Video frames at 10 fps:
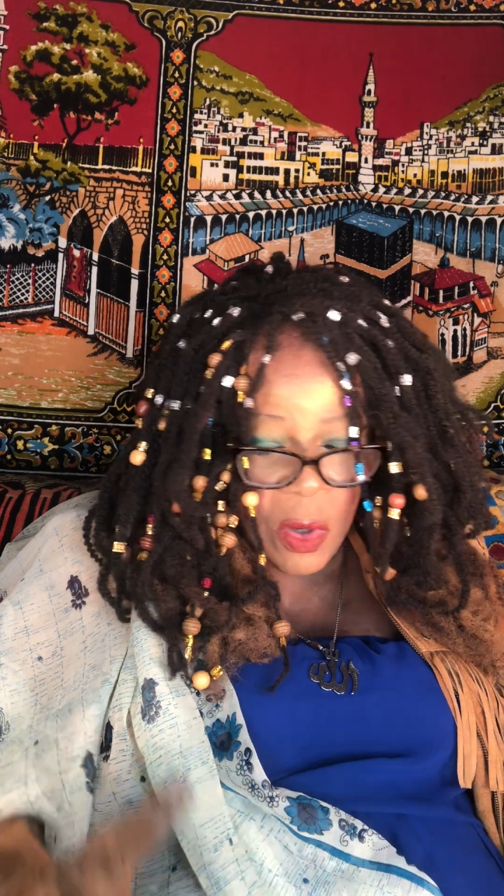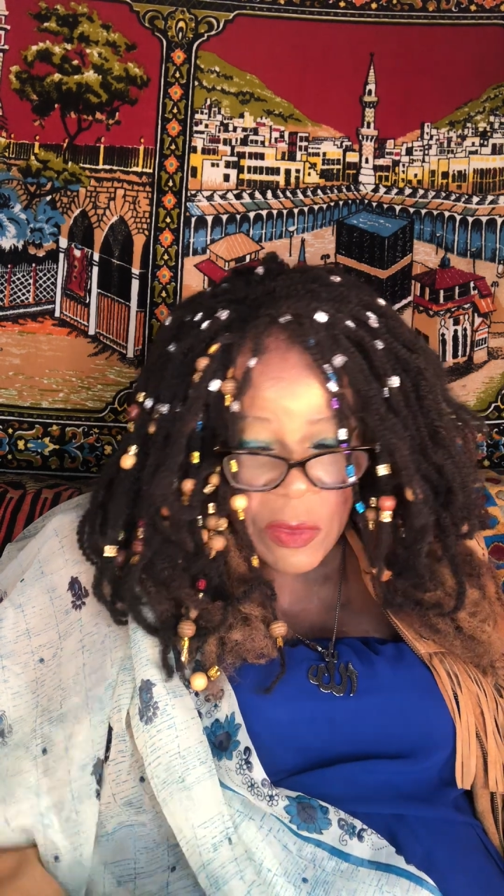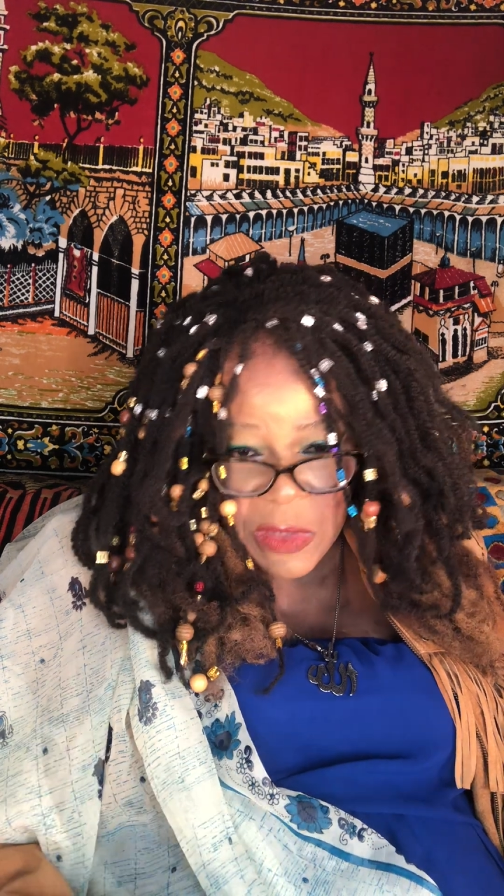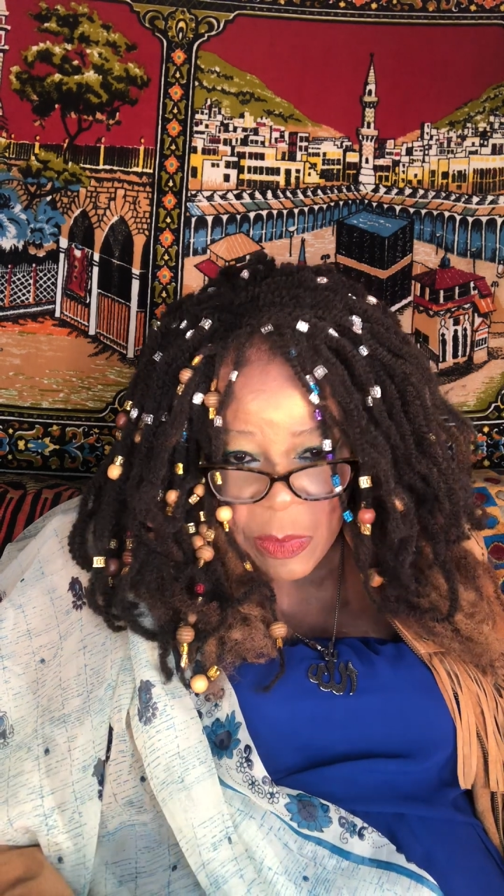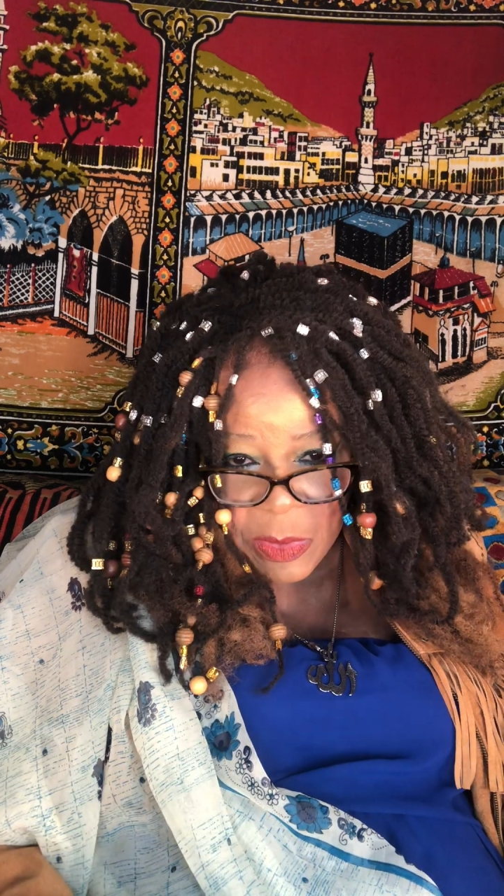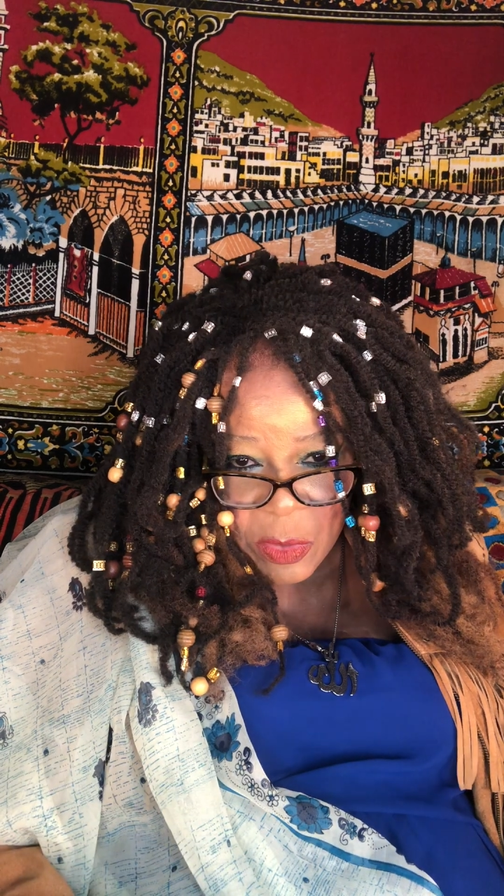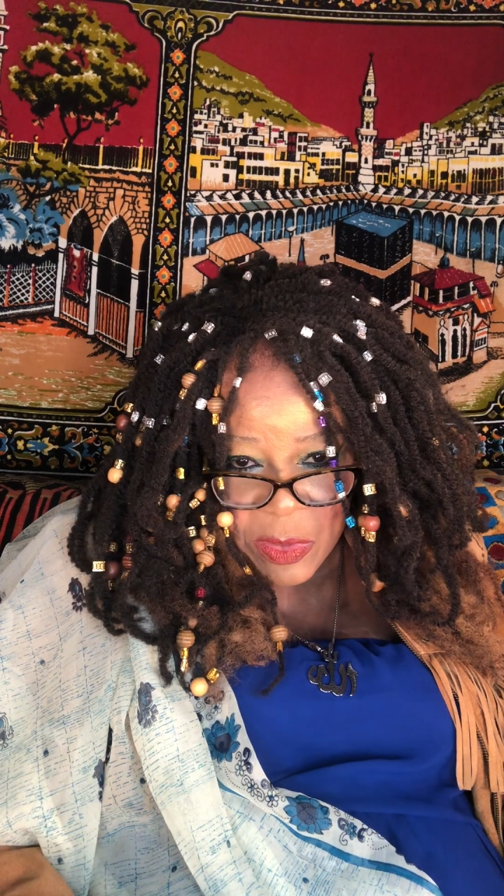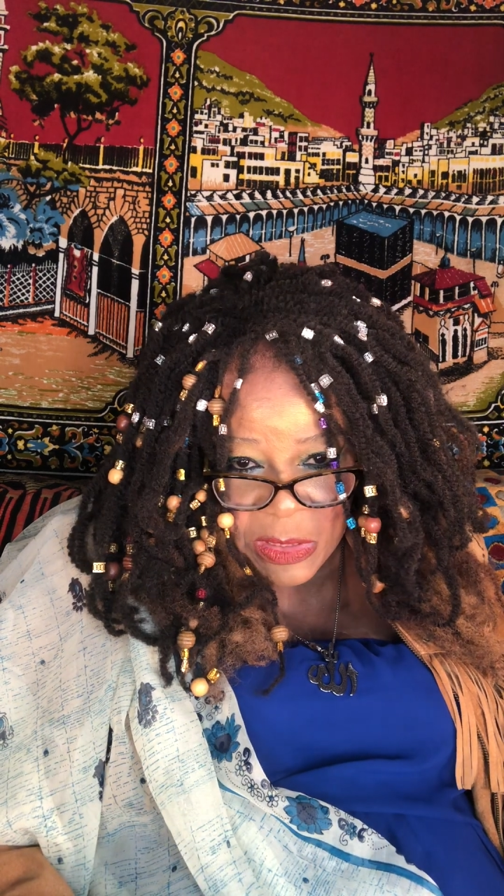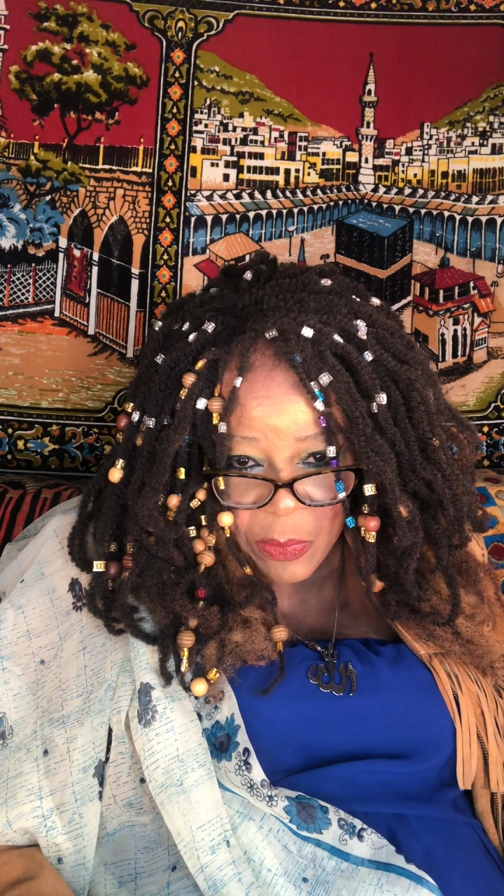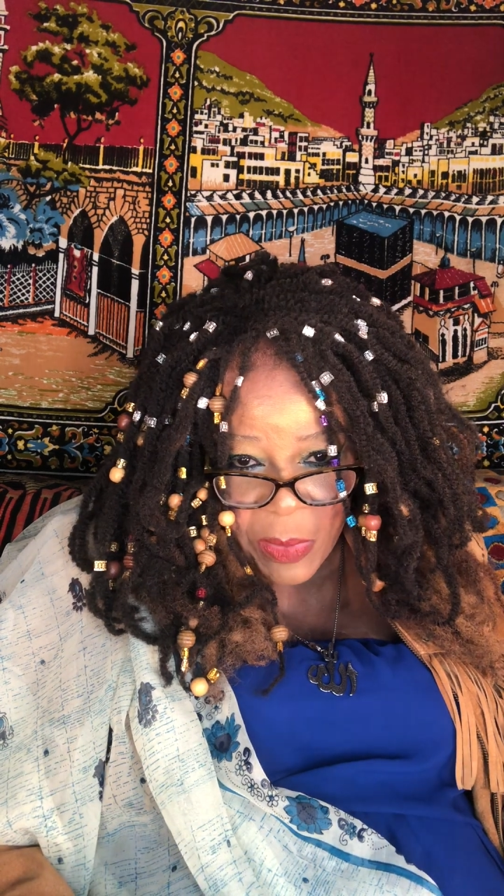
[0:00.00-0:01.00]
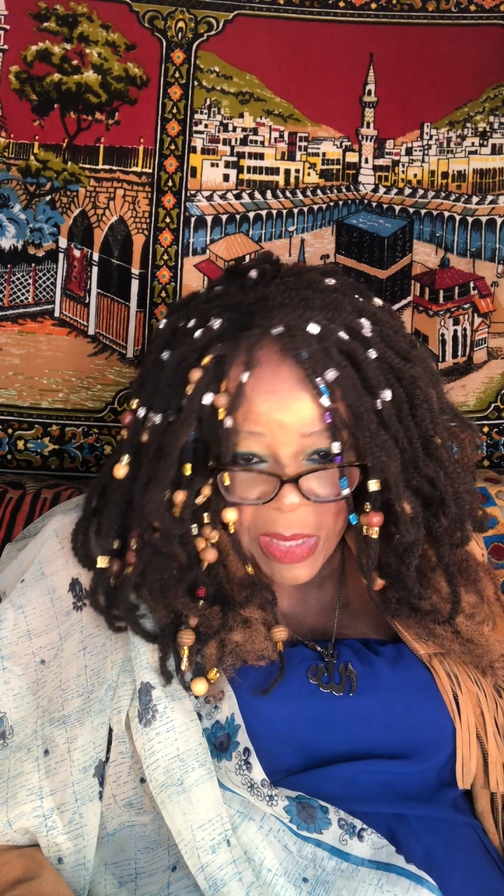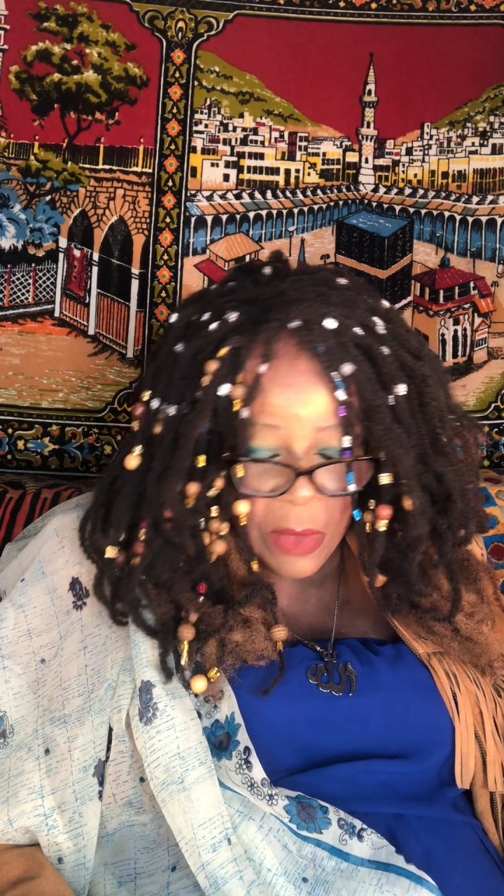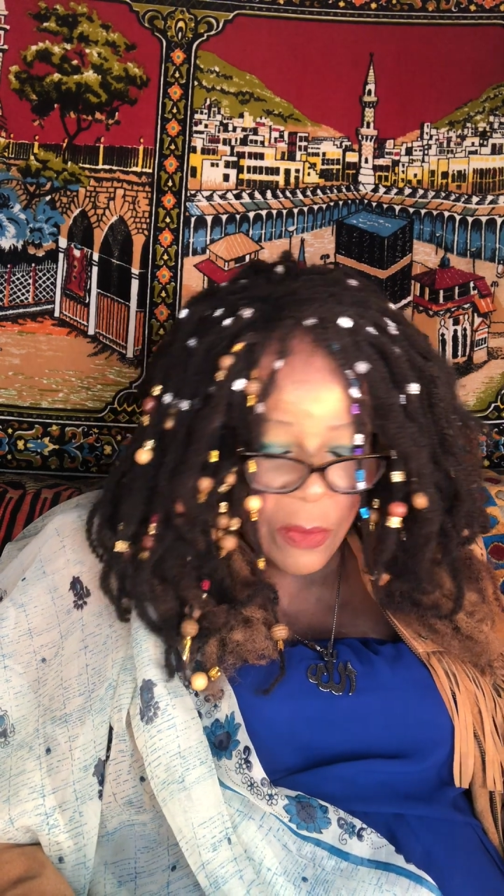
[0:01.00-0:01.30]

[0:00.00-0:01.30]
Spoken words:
see them in your sleep wake,